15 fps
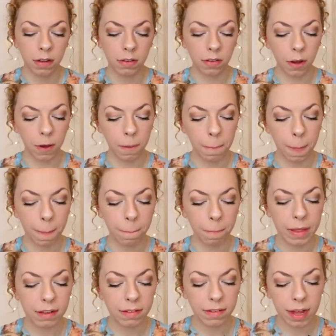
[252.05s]
So
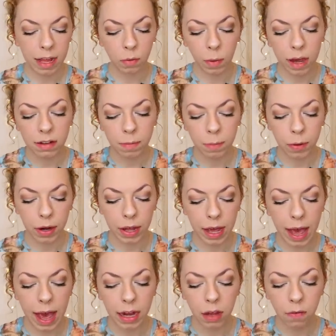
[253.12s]
this says where to put
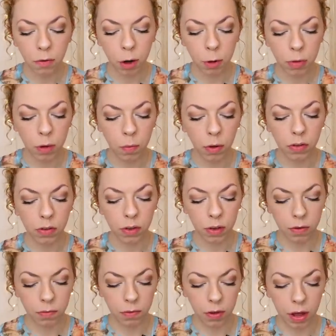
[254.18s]
it, any room you want to
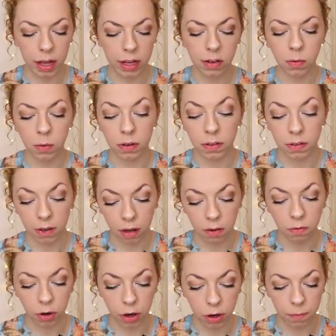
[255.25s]
convert into a
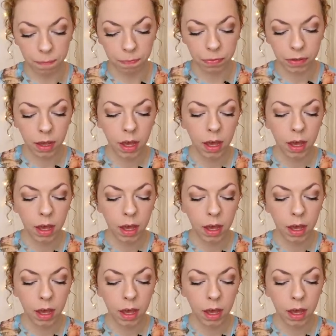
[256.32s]
sun room.